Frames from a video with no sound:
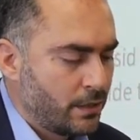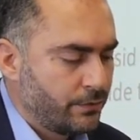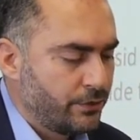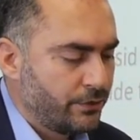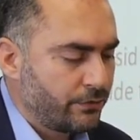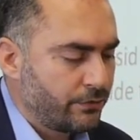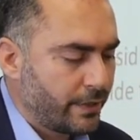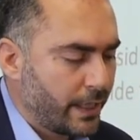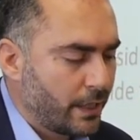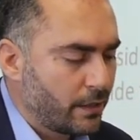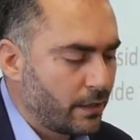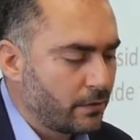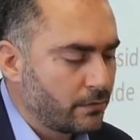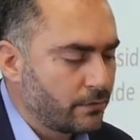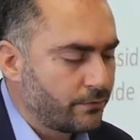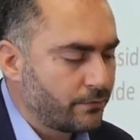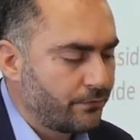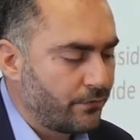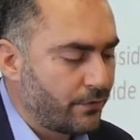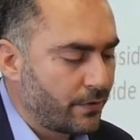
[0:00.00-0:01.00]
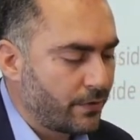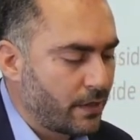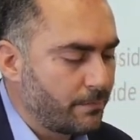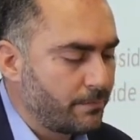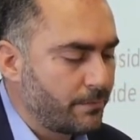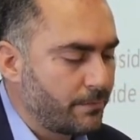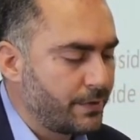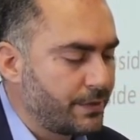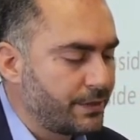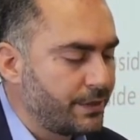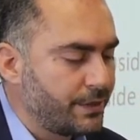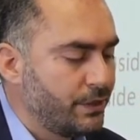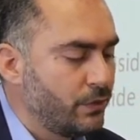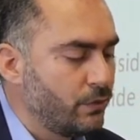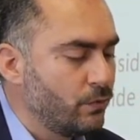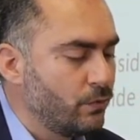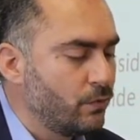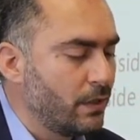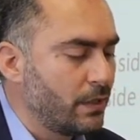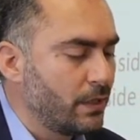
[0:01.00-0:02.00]
derailed from the
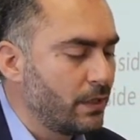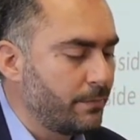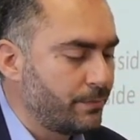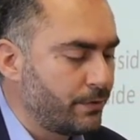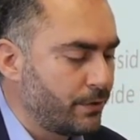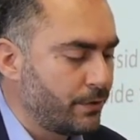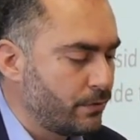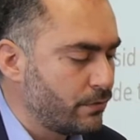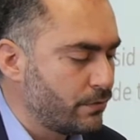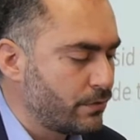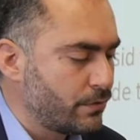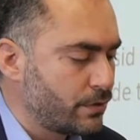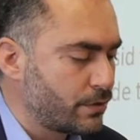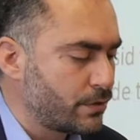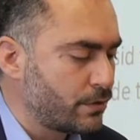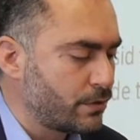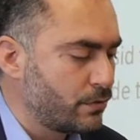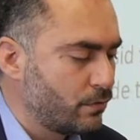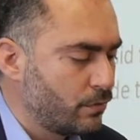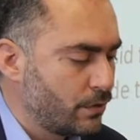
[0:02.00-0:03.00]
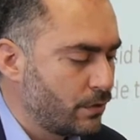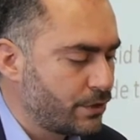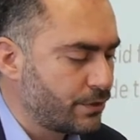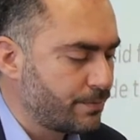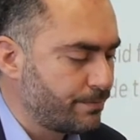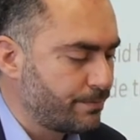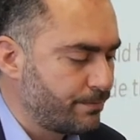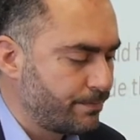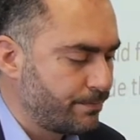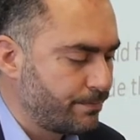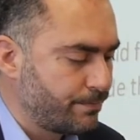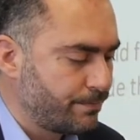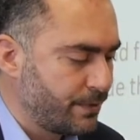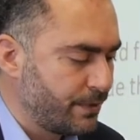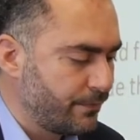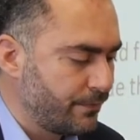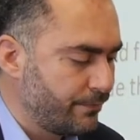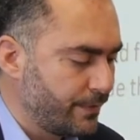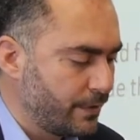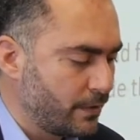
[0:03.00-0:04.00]
renewal approach which
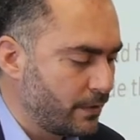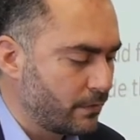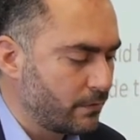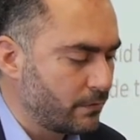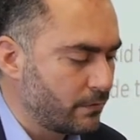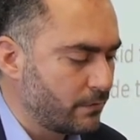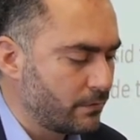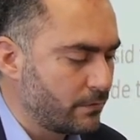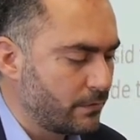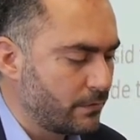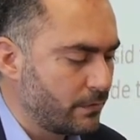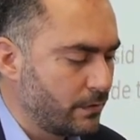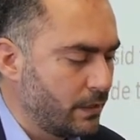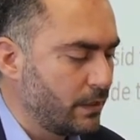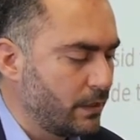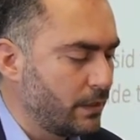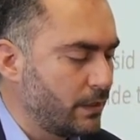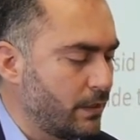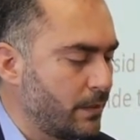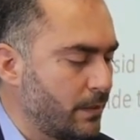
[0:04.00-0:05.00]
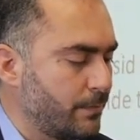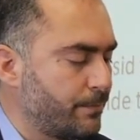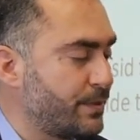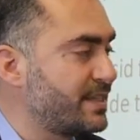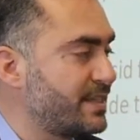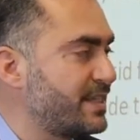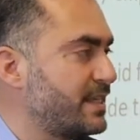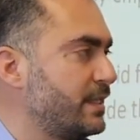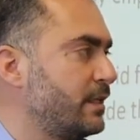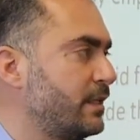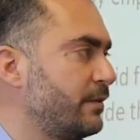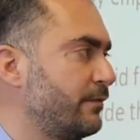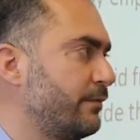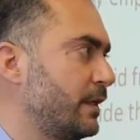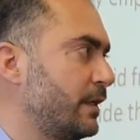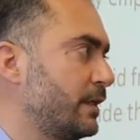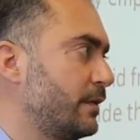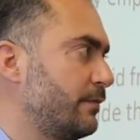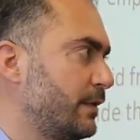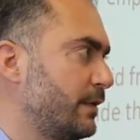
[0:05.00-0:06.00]
prevailed in the preceding
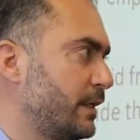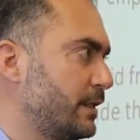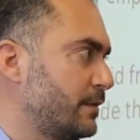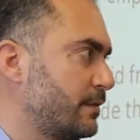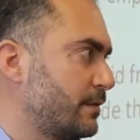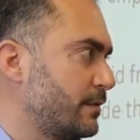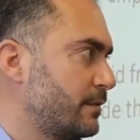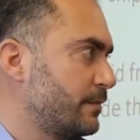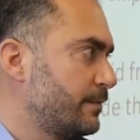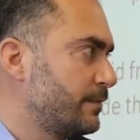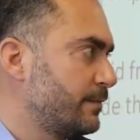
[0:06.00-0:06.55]
phase.